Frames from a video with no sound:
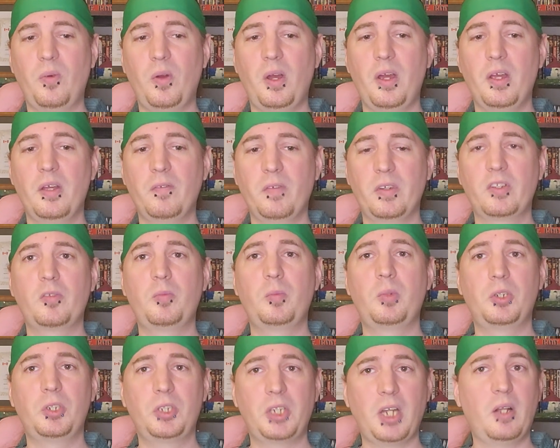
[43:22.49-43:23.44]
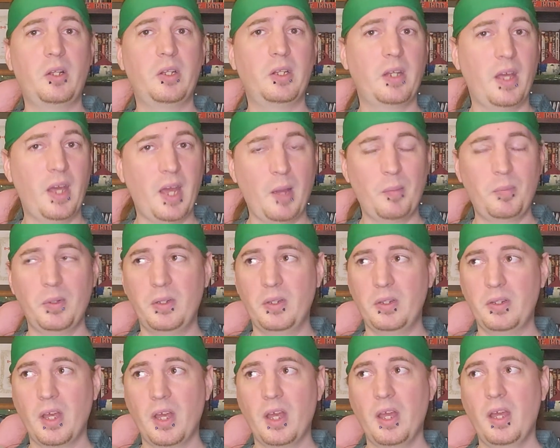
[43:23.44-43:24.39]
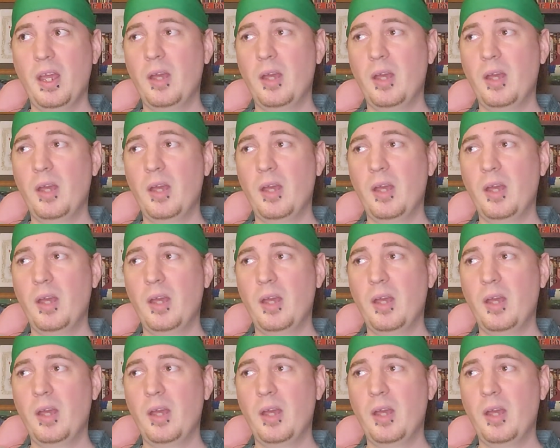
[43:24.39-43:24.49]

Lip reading: why Invincible Shaolin happened